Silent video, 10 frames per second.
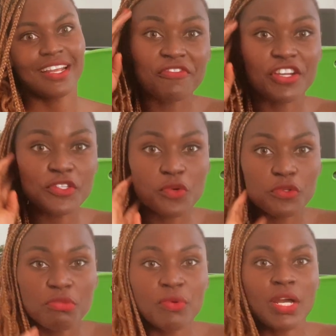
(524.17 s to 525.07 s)
My friend
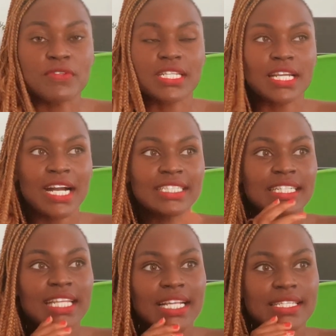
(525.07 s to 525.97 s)
told me when I was in Ghana
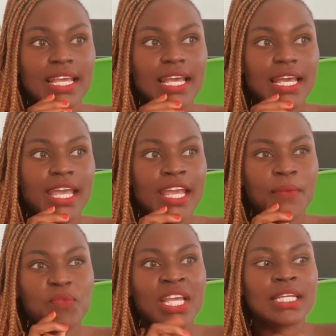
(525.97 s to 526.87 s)
that
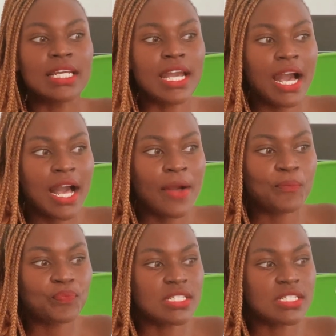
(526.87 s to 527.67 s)
in Ga,